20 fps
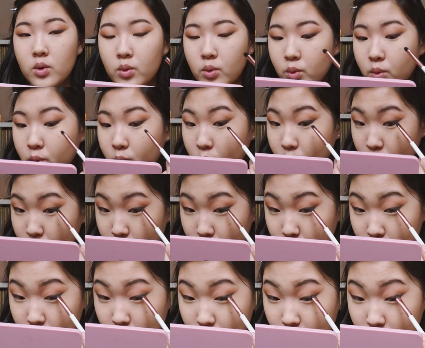
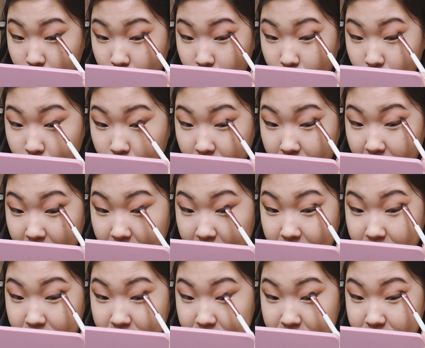Ooh, we get a
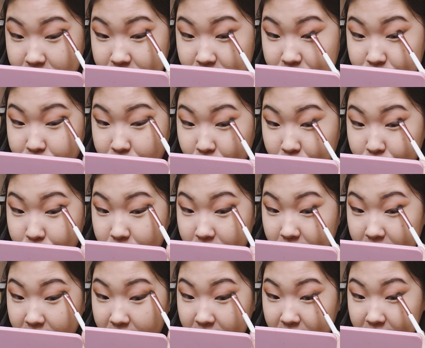little
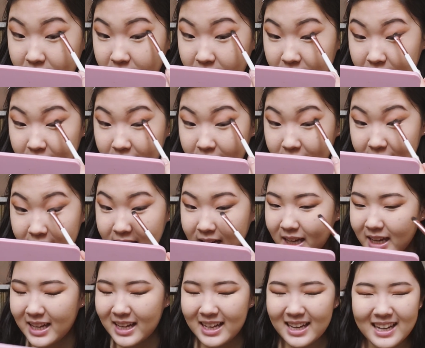smoky.
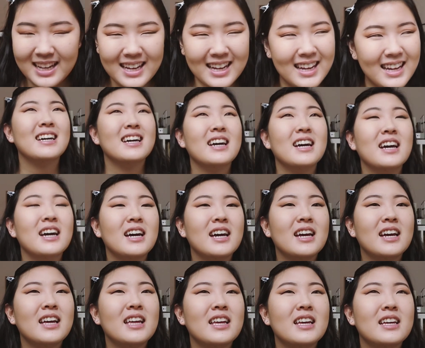
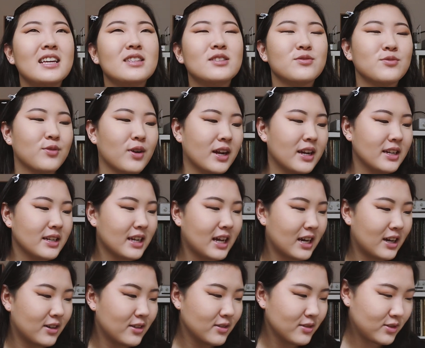It's right
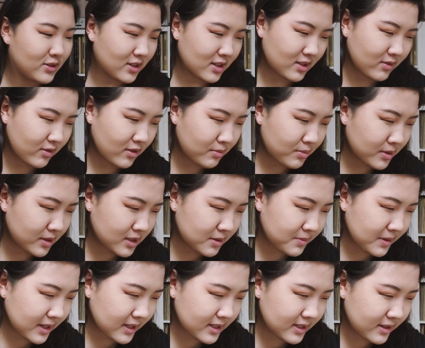now, just for
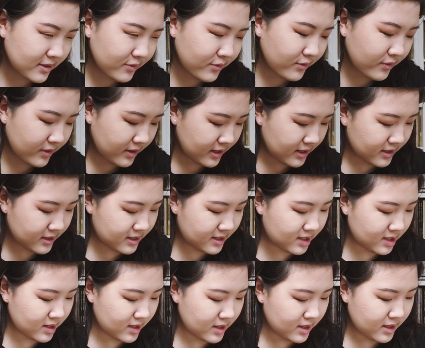perspective, it's
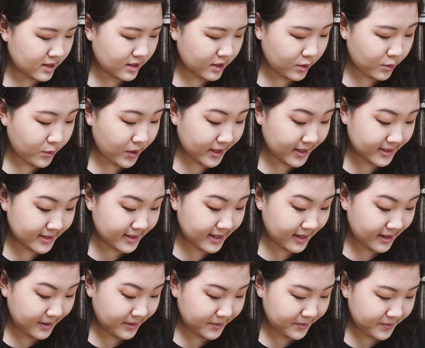a
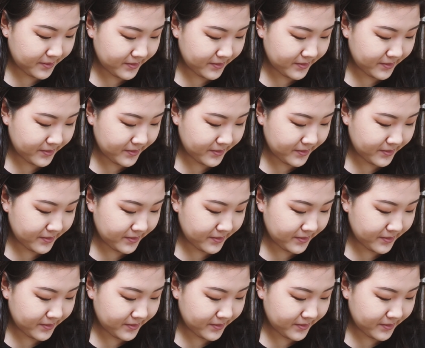Wednesday.